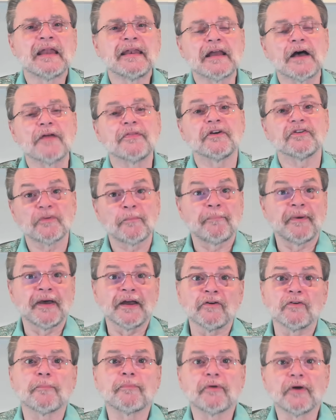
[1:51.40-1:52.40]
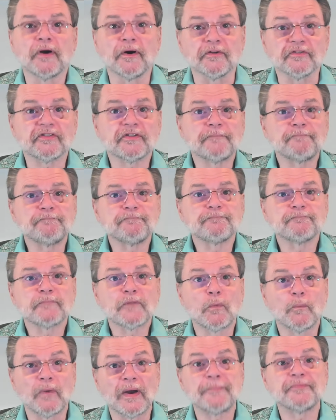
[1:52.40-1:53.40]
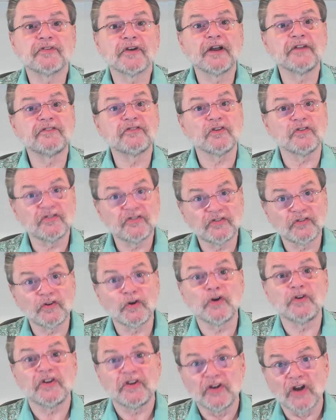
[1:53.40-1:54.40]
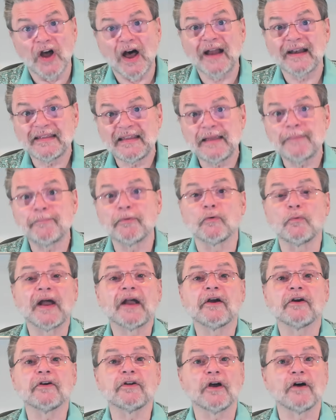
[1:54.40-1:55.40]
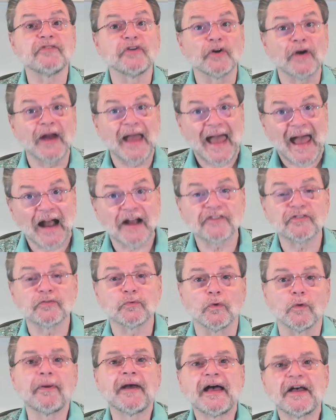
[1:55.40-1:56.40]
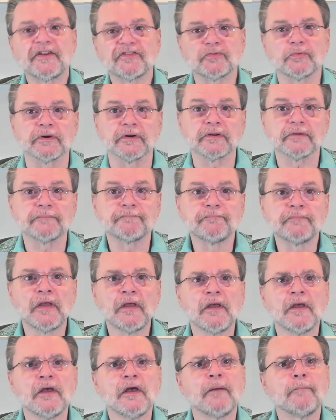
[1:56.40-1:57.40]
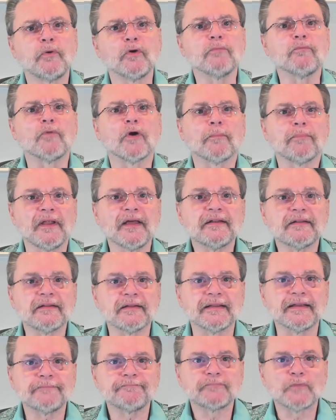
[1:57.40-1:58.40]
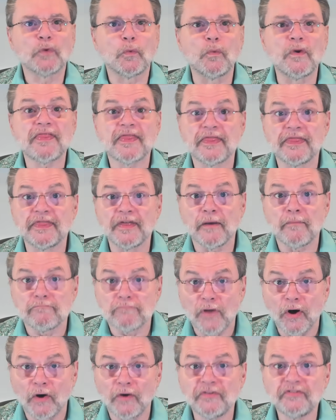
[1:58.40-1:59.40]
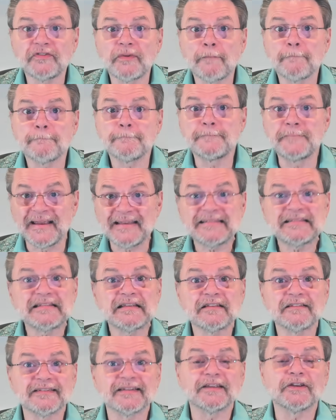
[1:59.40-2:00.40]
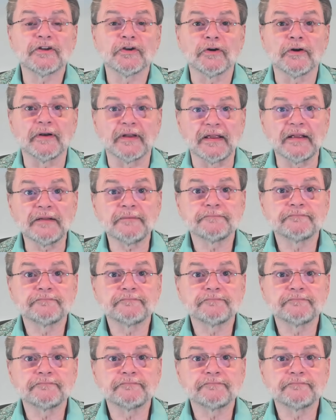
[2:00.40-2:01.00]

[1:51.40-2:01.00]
Now, there's a better approach. Websites should not keep a record of your actual password. Put more bluntly, with the most basic security,